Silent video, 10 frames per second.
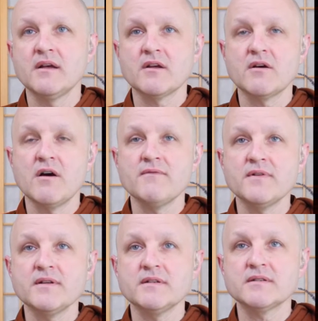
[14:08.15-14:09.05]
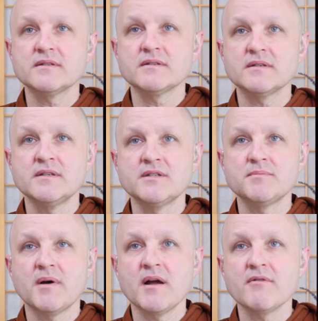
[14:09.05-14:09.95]
confident,
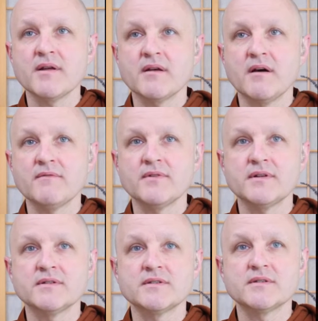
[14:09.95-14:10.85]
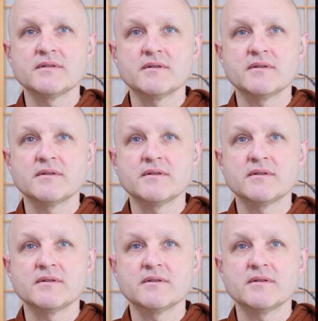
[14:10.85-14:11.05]
inspiring confidence,